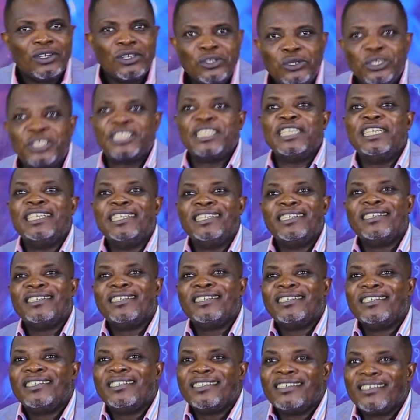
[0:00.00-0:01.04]
You see,
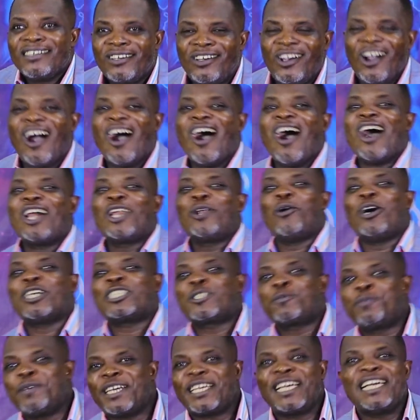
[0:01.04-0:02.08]
God
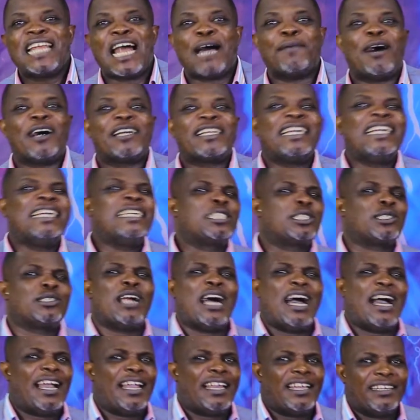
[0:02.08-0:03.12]
was speaking about
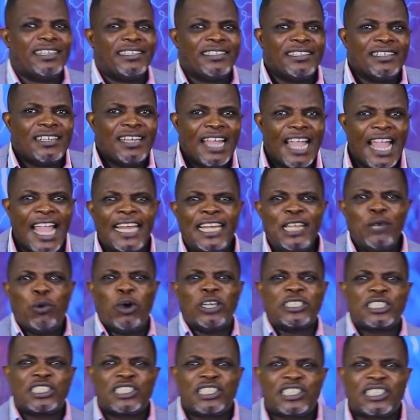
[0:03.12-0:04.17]
Israel, and he
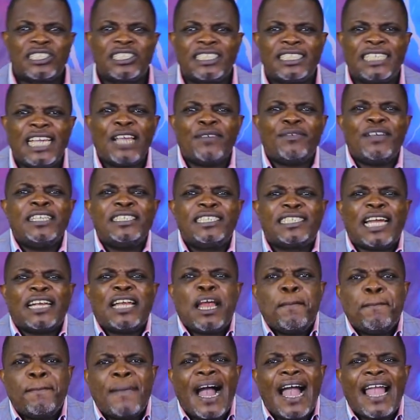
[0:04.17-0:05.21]
was giving
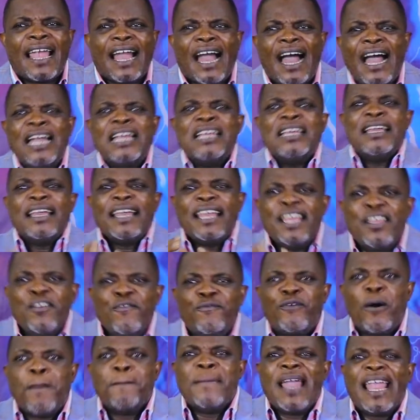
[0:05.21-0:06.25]
Jeremiah
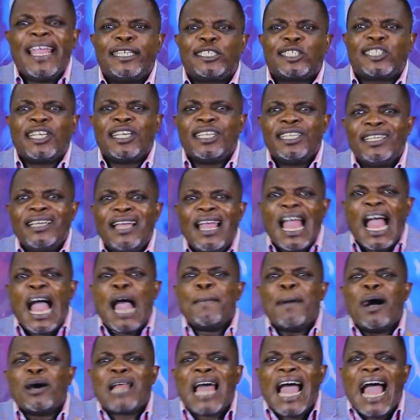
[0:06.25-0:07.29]
information
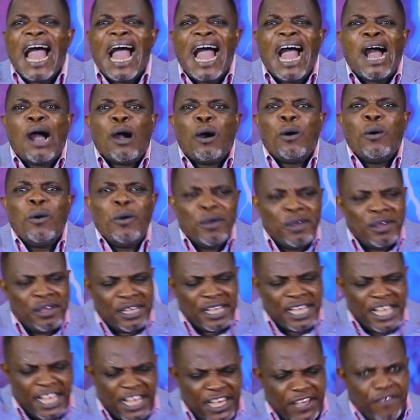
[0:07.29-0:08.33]
about how
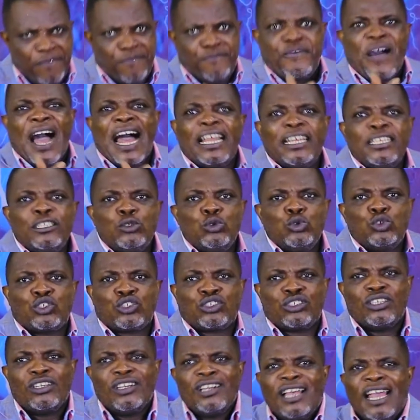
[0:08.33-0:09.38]
he
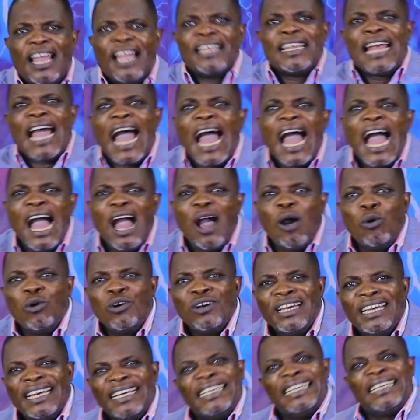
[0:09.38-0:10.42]
values and
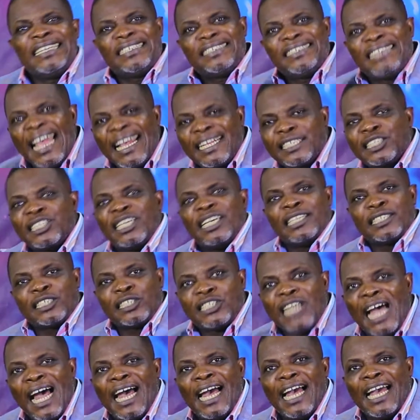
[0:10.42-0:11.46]
how he takes his
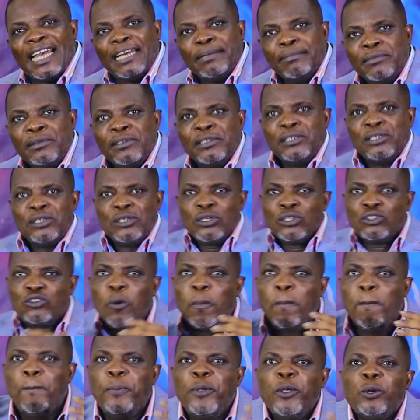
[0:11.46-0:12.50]
time to
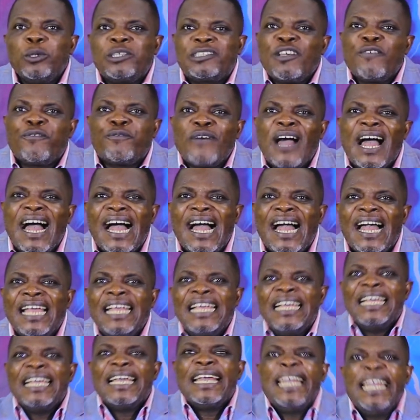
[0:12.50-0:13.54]
beautify
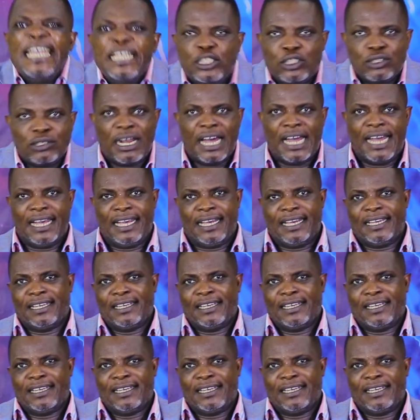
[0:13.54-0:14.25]
Israel.